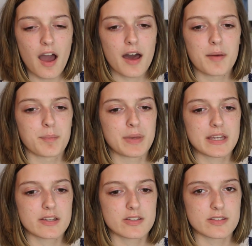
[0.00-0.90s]
um,
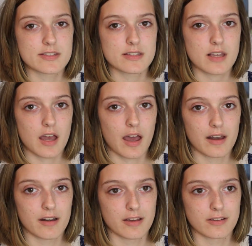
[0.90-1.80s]
because
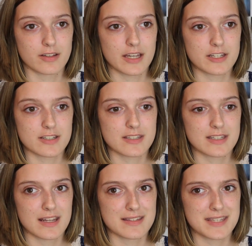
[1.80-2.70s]
I don't know, it just
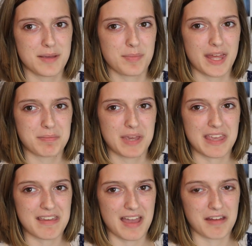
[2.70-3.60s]
didn't seem like
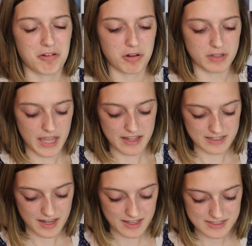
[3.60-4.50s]
me at all
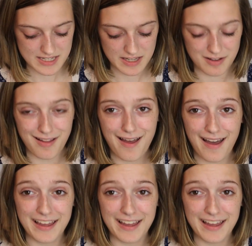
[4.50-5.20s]
until